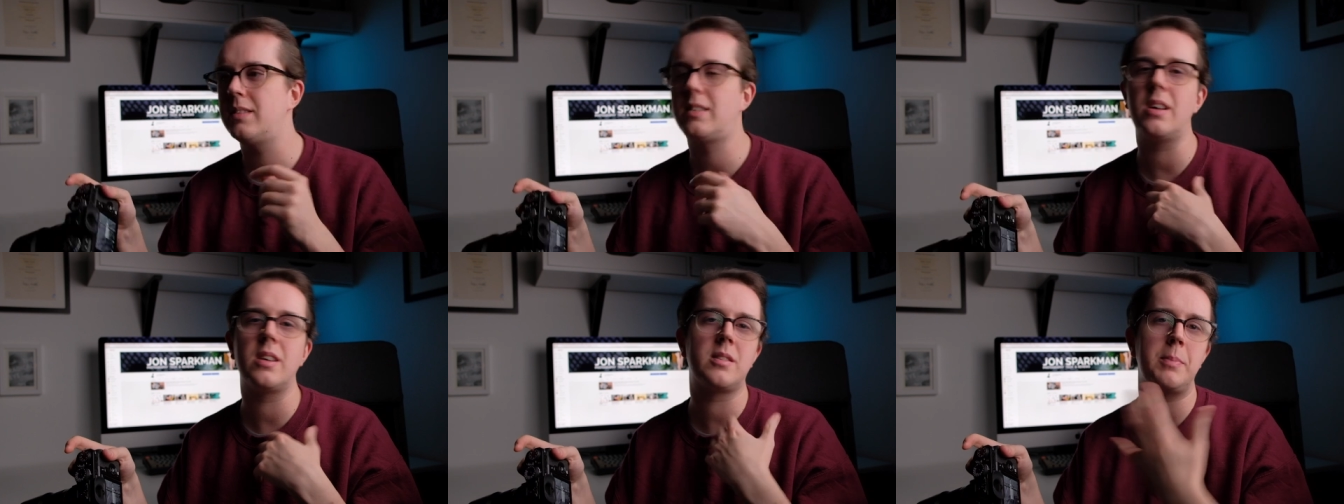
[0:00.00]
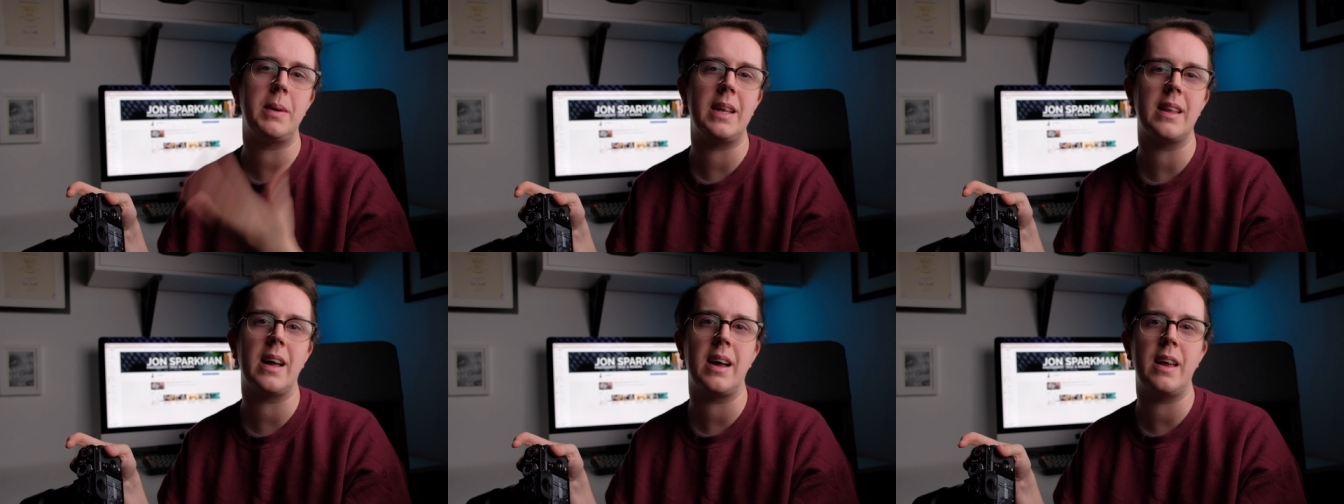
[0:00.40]
does
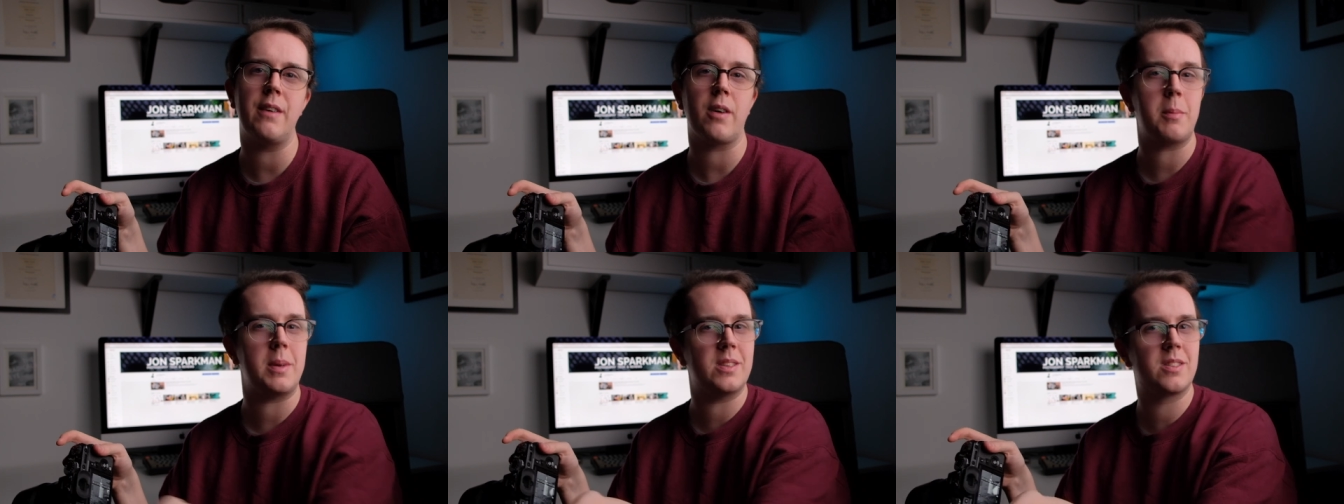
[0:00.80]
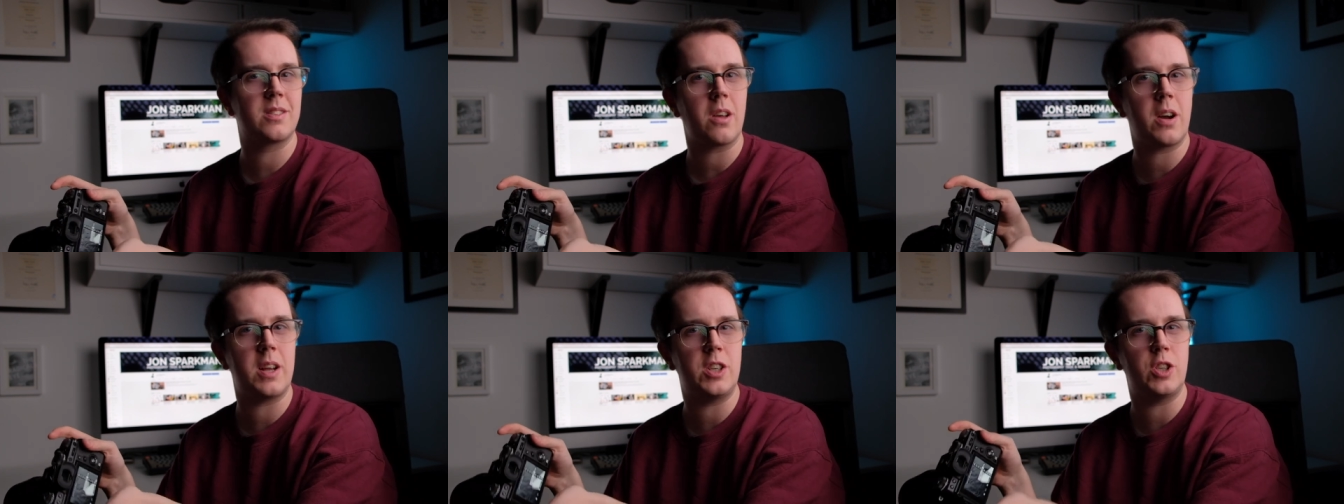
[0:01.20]
mean that if I'm
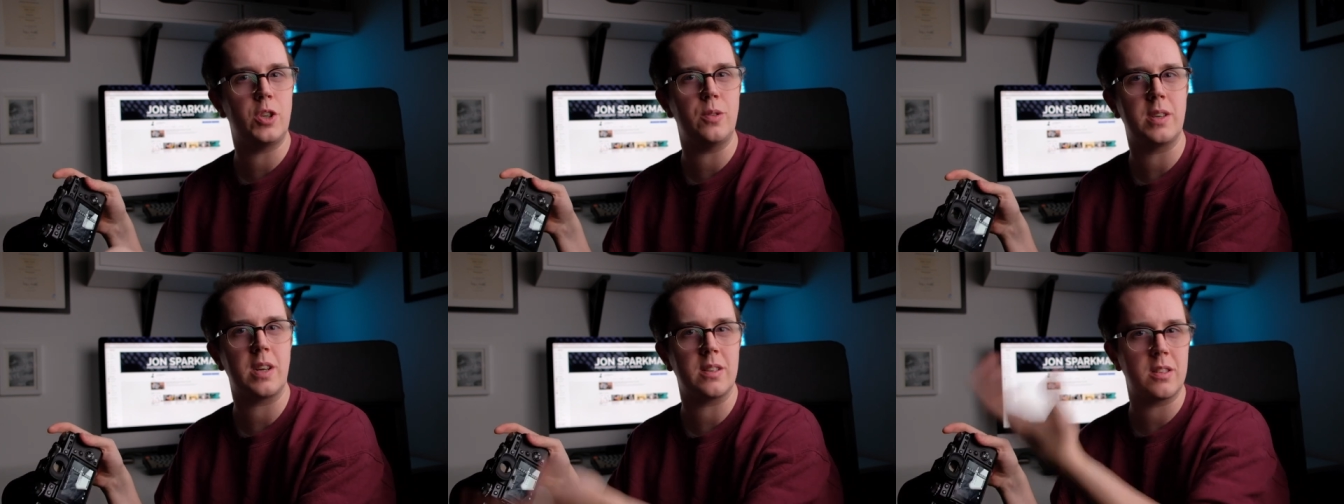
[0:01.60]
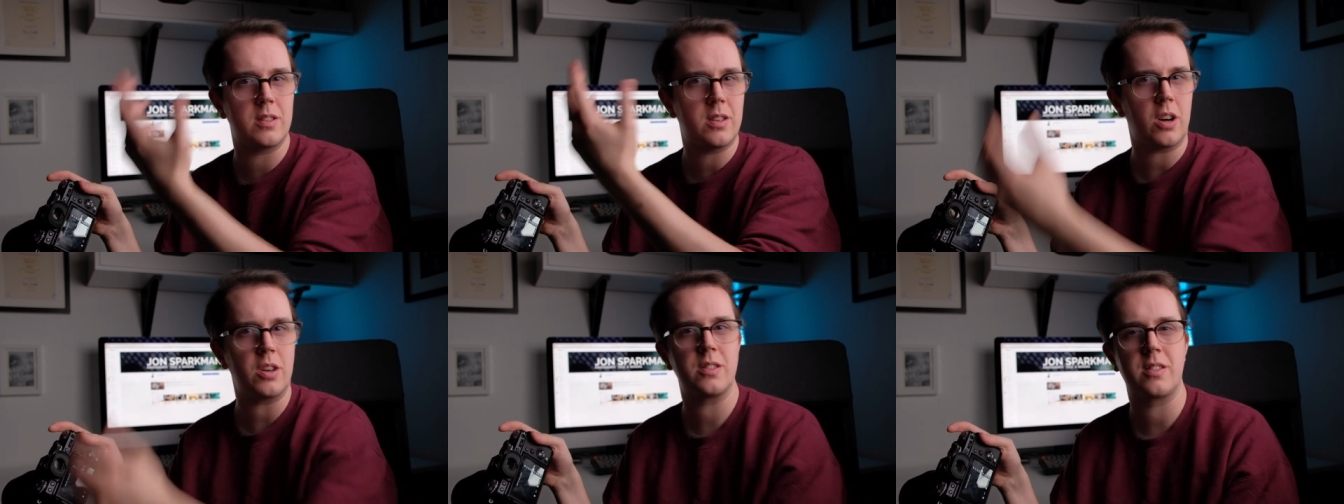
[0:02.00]
inside shooting under
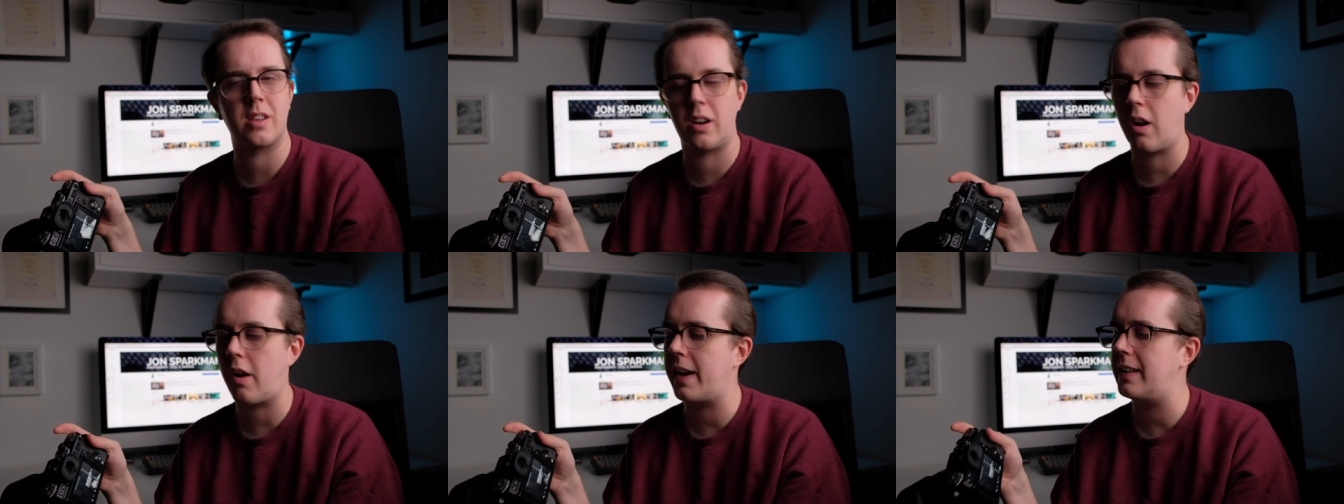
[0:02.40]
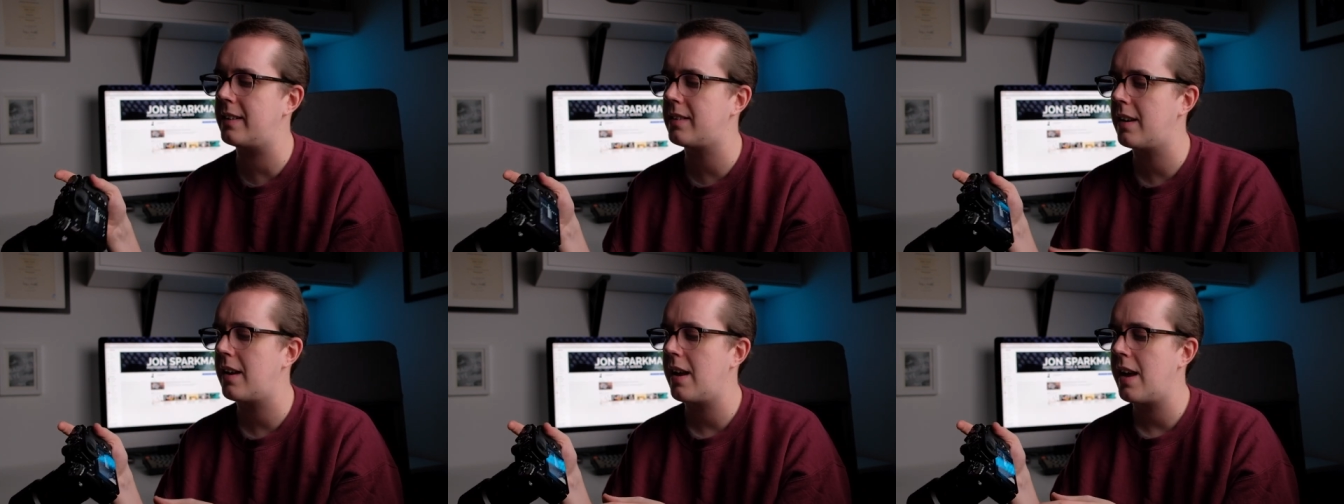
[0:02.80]
tungsten light,